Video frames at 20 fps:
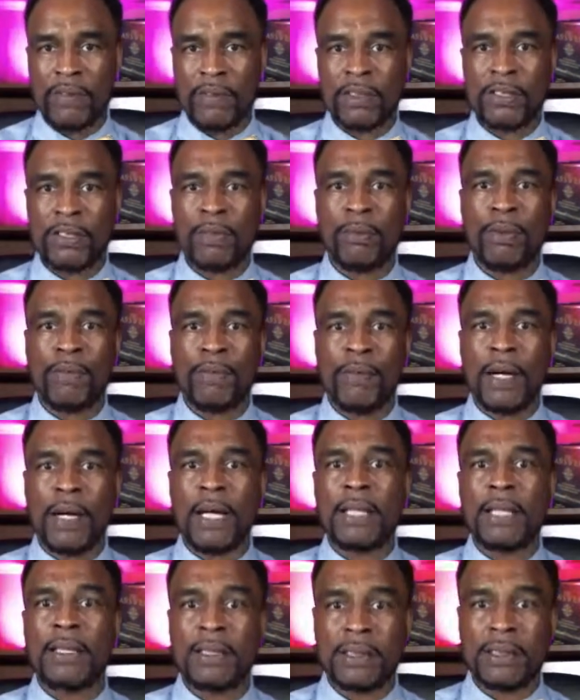us and
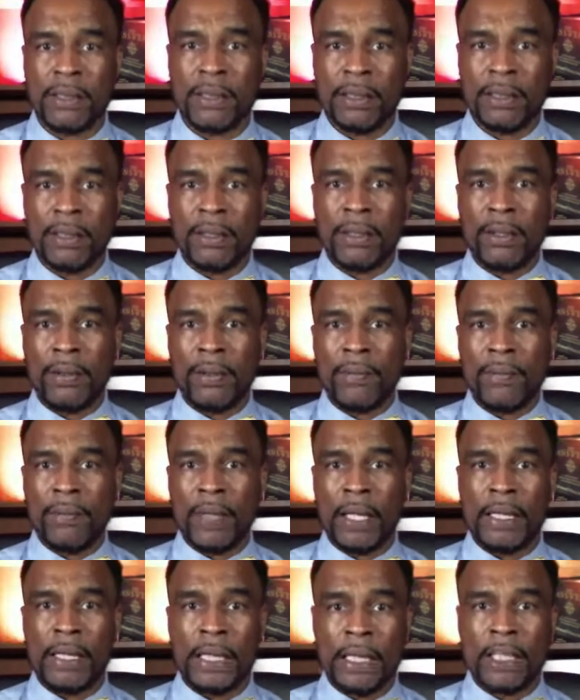provide us,
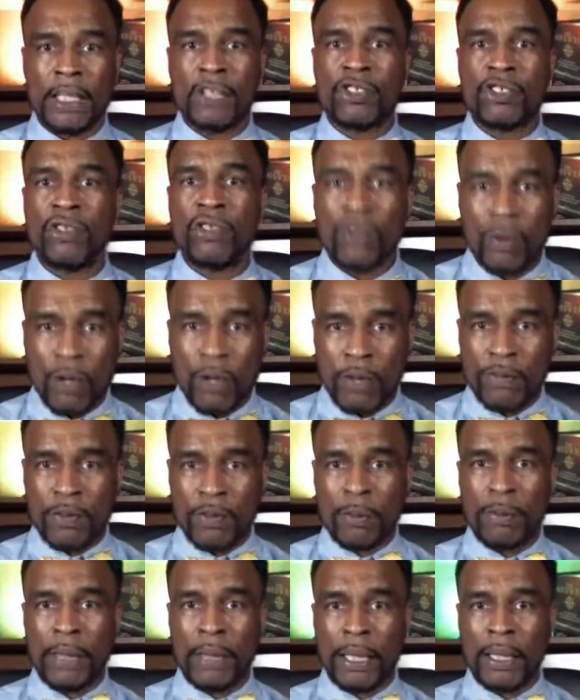and then let you know off the
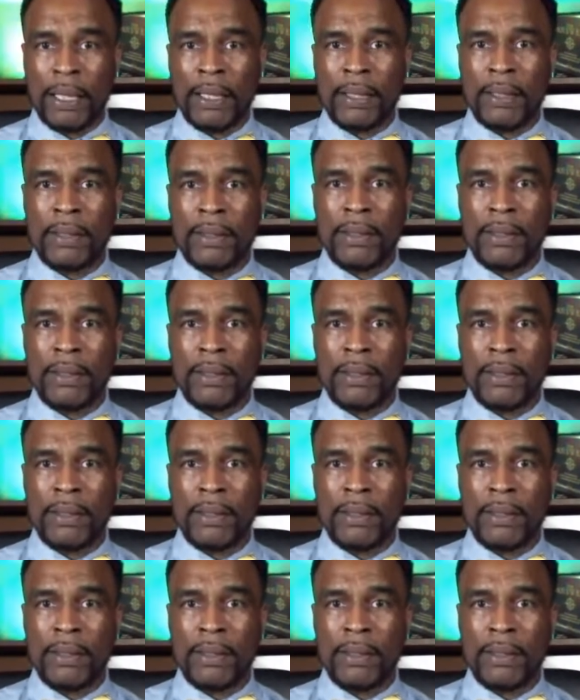bat.